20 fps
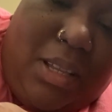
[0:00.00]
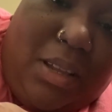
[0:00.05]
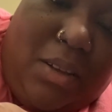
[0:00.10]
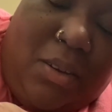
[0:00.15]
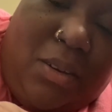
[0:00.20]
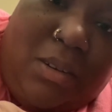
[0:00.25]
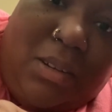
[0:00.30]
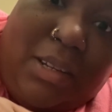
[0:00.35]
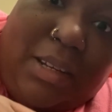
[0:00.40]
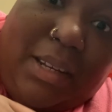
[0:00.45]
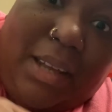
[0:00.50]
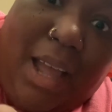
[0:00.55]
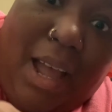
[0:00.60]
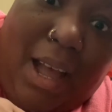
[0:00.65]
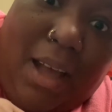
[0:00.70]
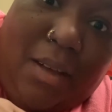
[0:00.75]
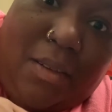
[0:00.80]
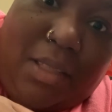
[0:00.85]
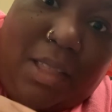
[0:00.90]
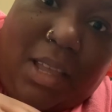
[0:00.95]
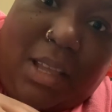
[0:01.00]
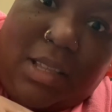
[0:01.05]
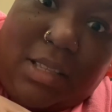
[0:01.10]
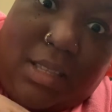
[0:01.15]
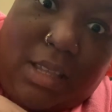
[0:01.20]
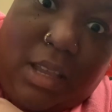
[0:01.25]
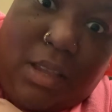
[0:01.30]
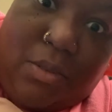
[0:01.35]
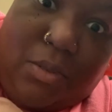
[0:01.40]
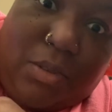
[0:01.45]
on now, they could
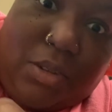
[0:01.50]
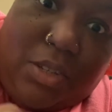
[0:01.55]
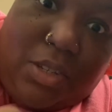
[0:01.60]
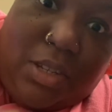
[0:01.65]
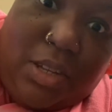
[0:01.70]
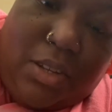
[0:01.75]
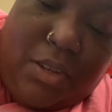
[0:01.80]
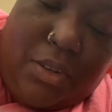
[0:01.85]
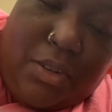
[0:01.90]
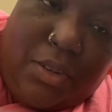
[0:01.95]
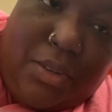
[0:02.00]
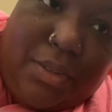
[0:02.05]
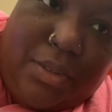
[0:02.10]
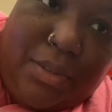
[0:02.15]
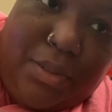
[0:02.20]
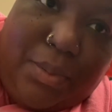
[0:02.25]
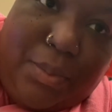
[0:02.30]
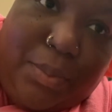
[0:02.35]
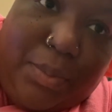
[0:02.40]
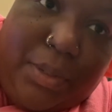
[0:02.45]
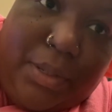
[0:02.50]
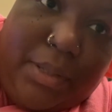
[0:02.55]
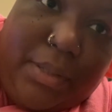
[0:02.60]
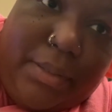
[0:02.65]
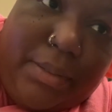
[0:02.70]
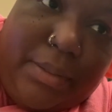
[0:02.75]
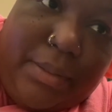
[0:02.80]
tell you the gender, but